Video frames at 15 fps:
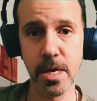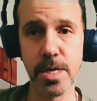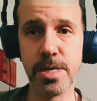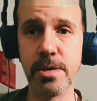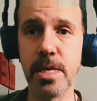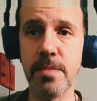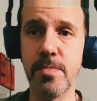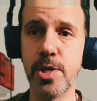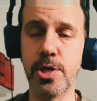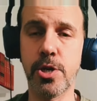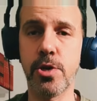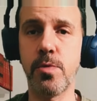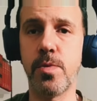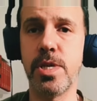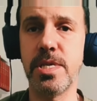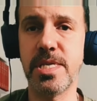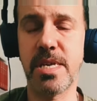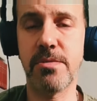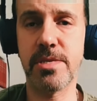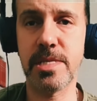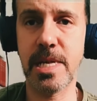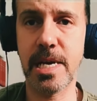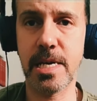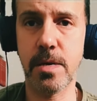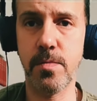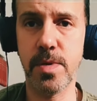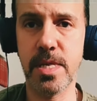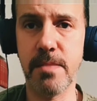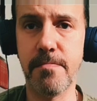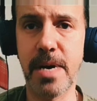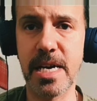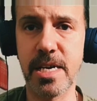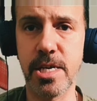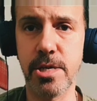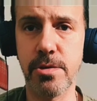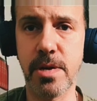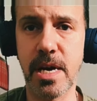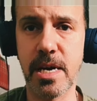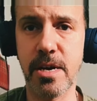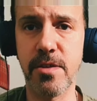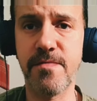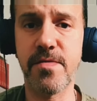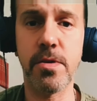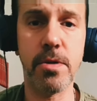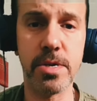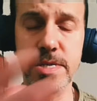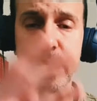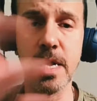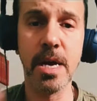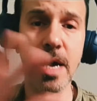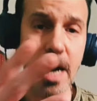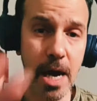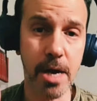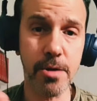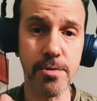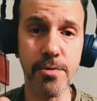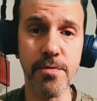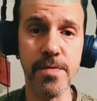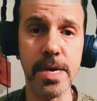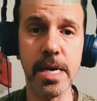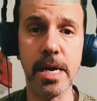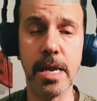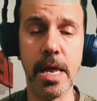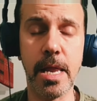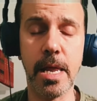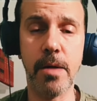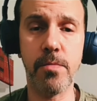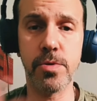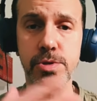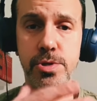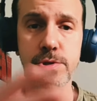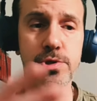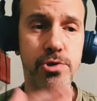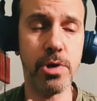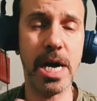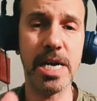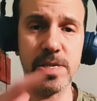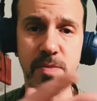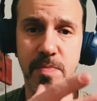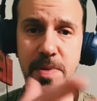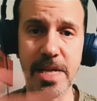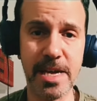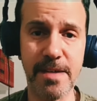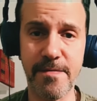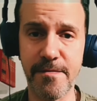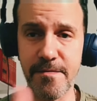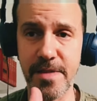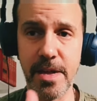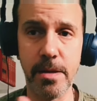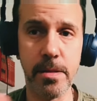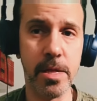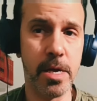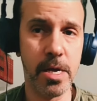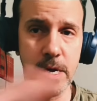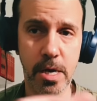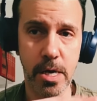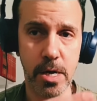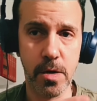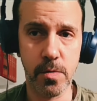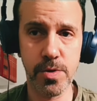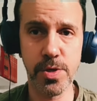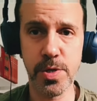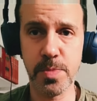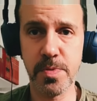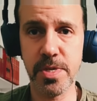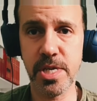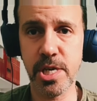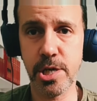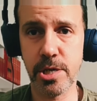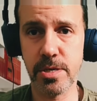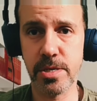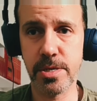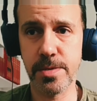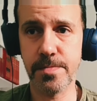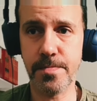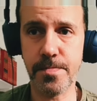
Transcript: So let me show you what it sounds like with the backing track. And of course, I'm grooving and then I want to try to play a feel uh, with those positions.